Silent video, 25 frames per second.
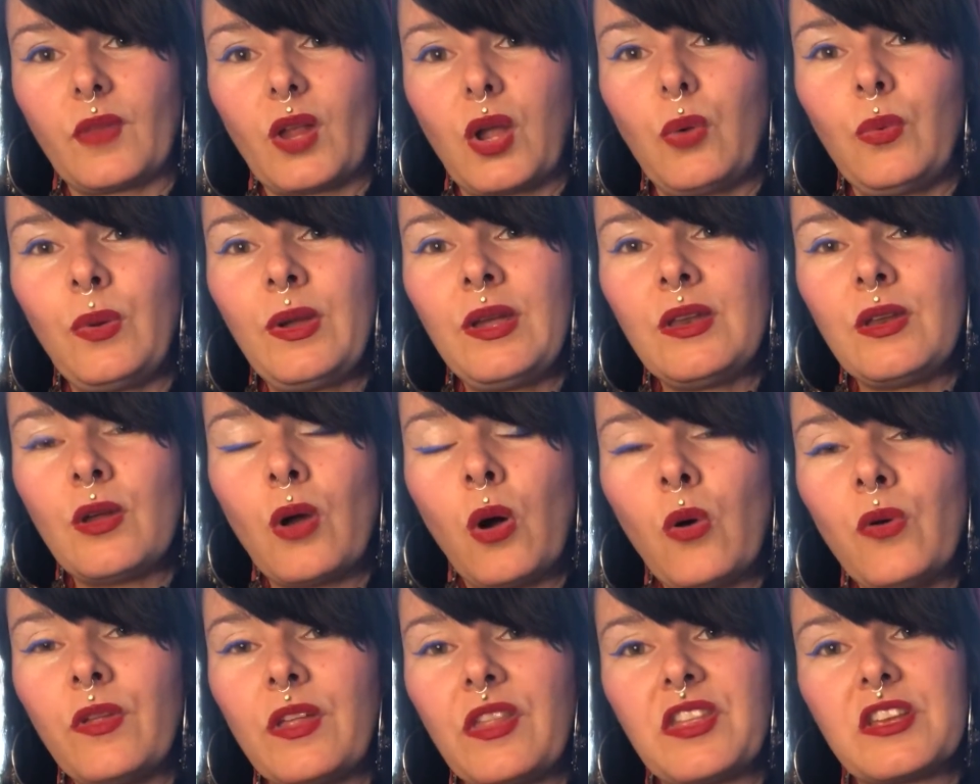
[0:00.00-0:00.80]
we
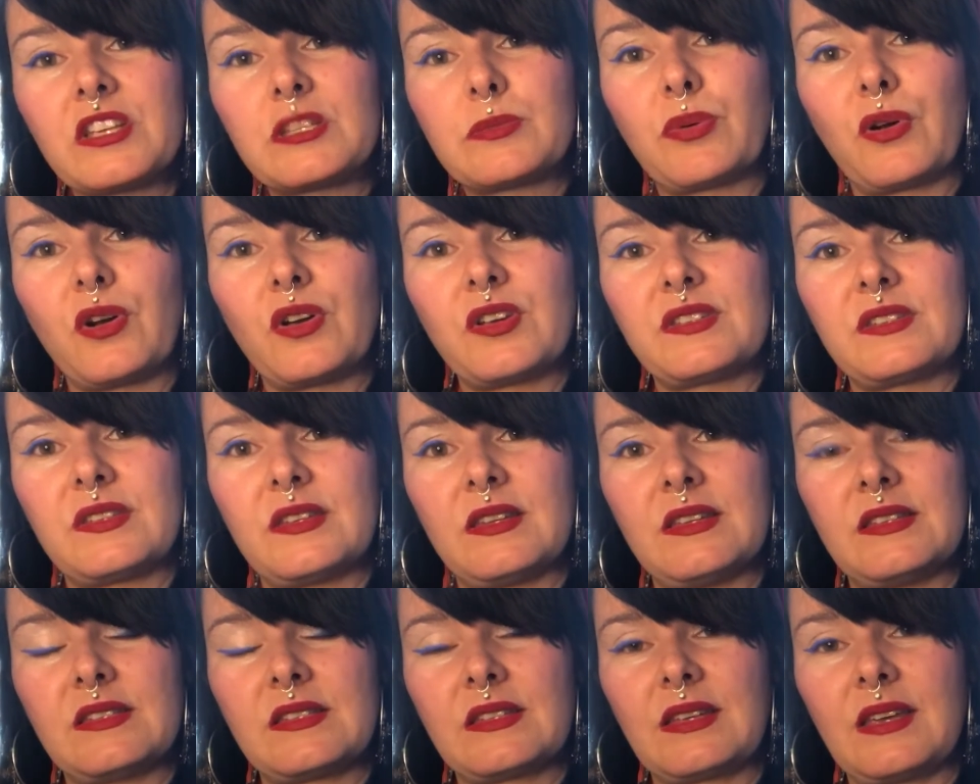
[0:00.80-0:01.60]
know that this person
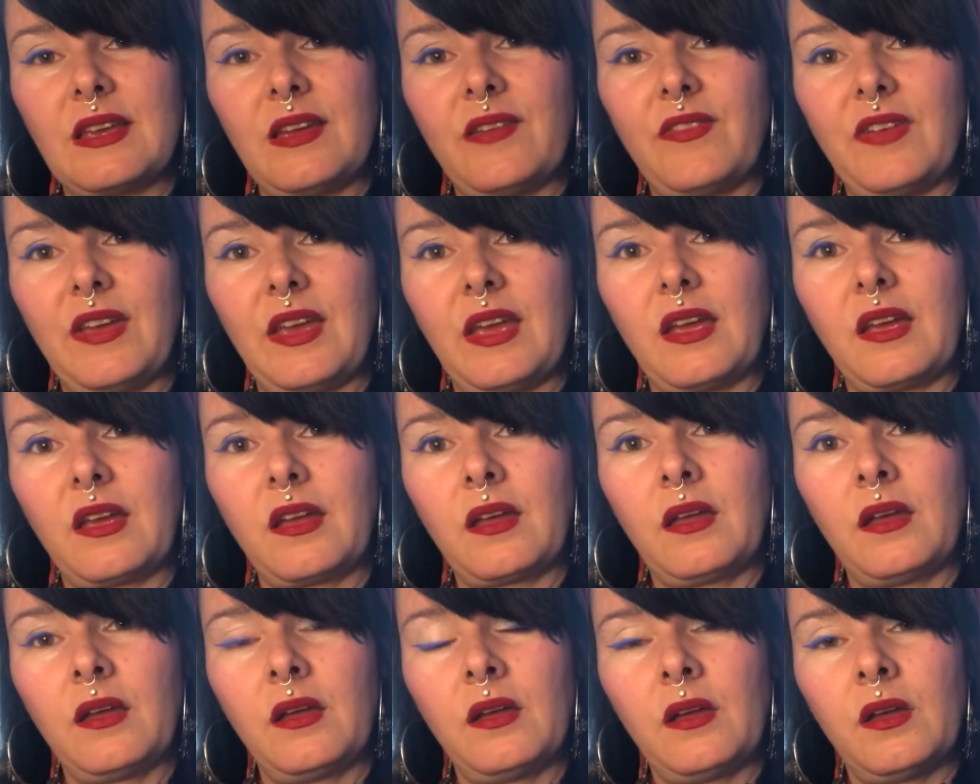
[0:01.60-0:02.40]
is giving,